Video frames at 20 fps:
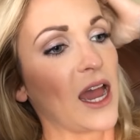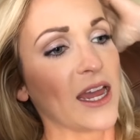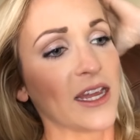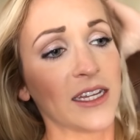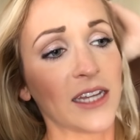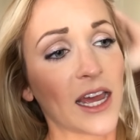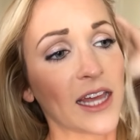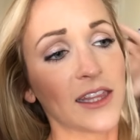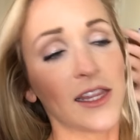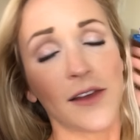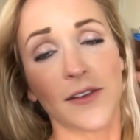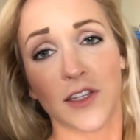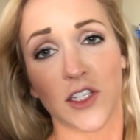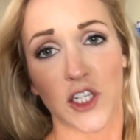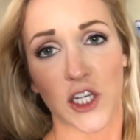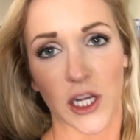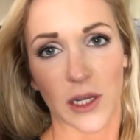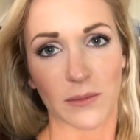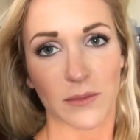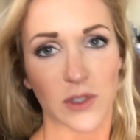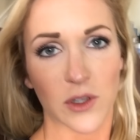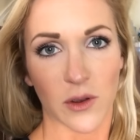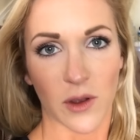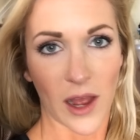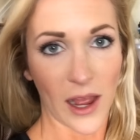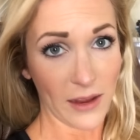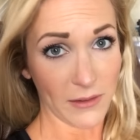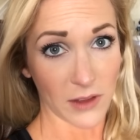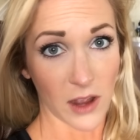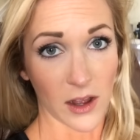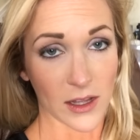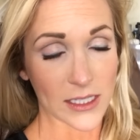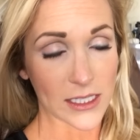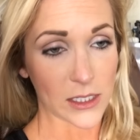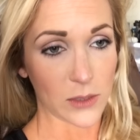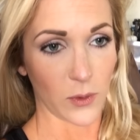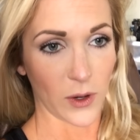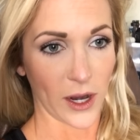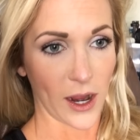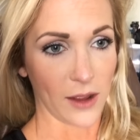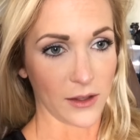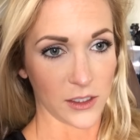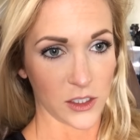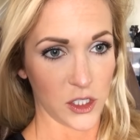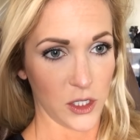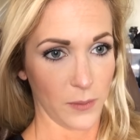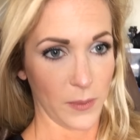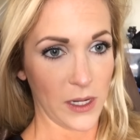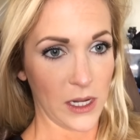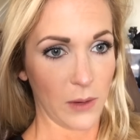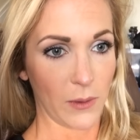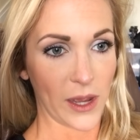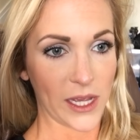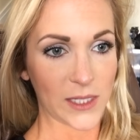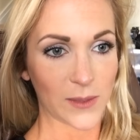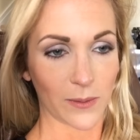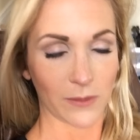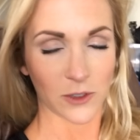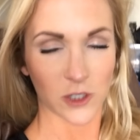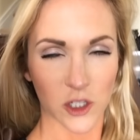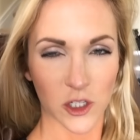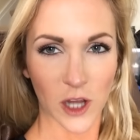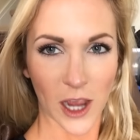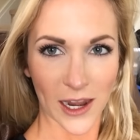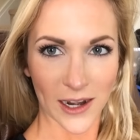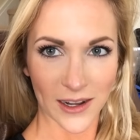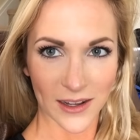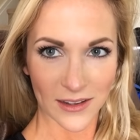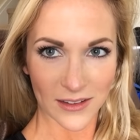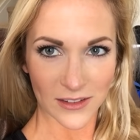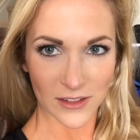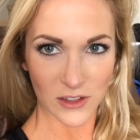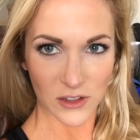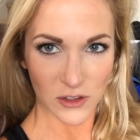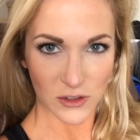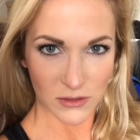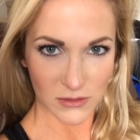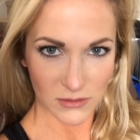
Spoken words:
And I love the gym, so I constantly work out in the gym anyways, but I'm just kind of